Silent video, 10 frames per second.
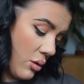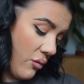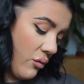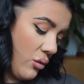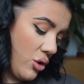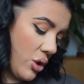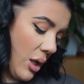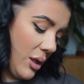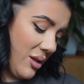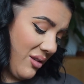Rouge
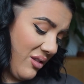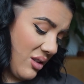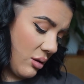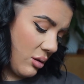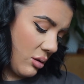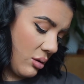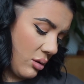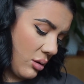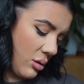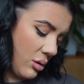à Lèvres.
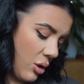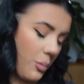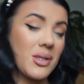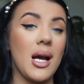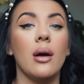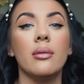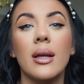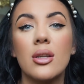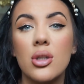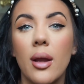Uptown,
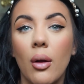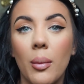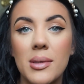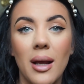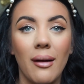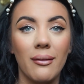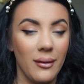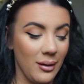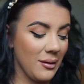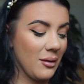it's shade Uptown.
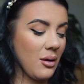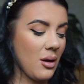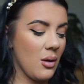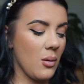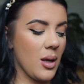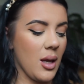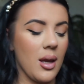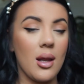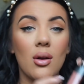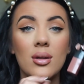Okay,
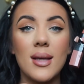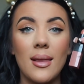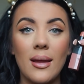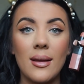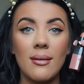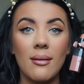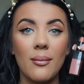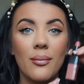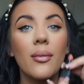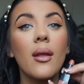and it looks like this.
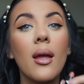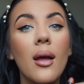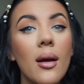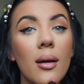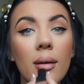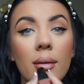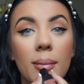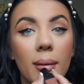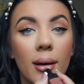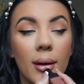And I'll just
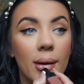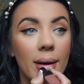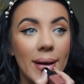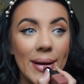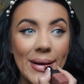put that on